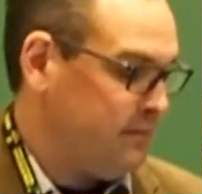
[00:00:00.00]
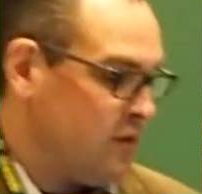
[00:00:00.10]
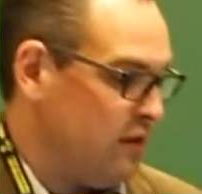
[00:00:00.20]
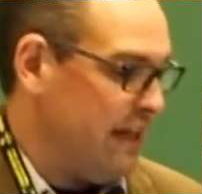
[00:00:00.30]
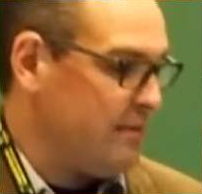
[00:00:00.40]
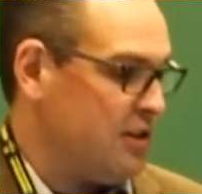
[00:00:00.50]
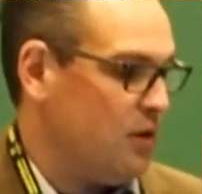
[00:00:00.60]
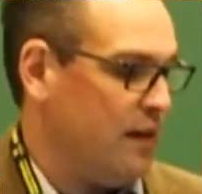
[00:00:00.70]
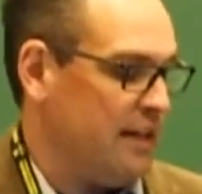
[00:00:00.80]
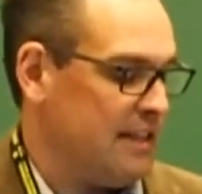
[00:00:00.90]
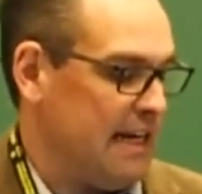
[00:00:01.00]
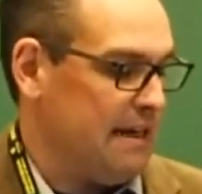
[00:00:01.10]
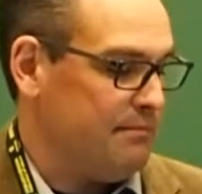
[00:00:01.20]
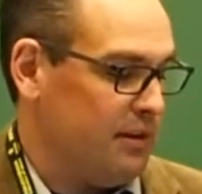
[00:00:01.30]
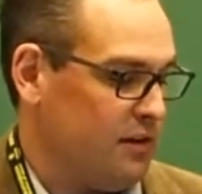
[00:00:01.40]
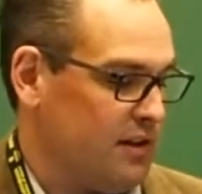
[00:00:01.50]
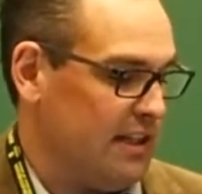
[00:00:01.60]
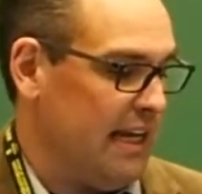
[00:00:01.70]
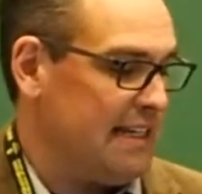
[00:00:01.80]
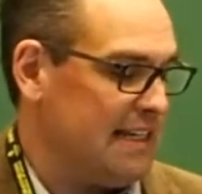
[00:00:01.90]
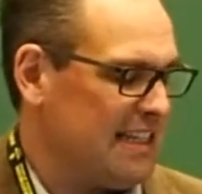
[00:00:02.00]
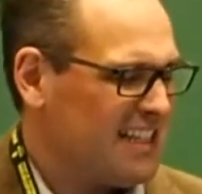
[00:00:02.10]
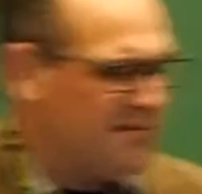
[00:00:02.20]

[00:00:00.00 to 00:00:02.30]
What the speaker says: So labor historians and political scientists, and